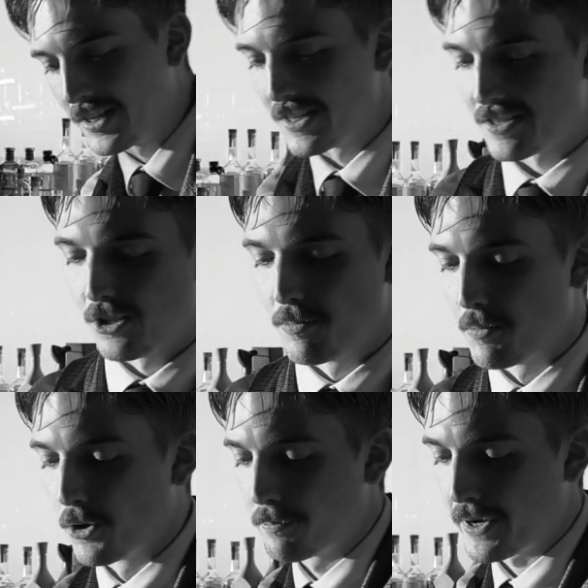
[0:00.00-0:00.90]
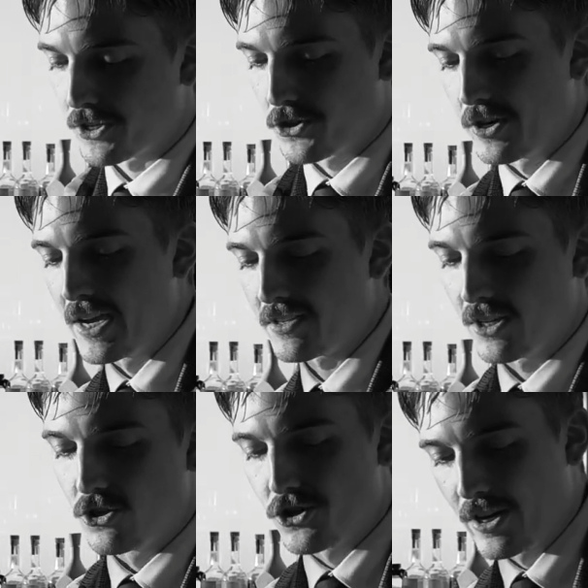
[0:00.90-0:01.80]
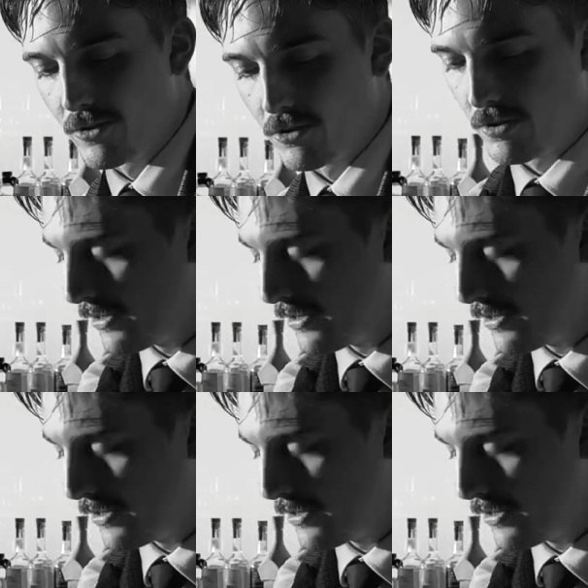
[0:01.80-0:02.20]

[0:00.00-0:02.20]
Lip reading: it's a little bit more picturesque in general.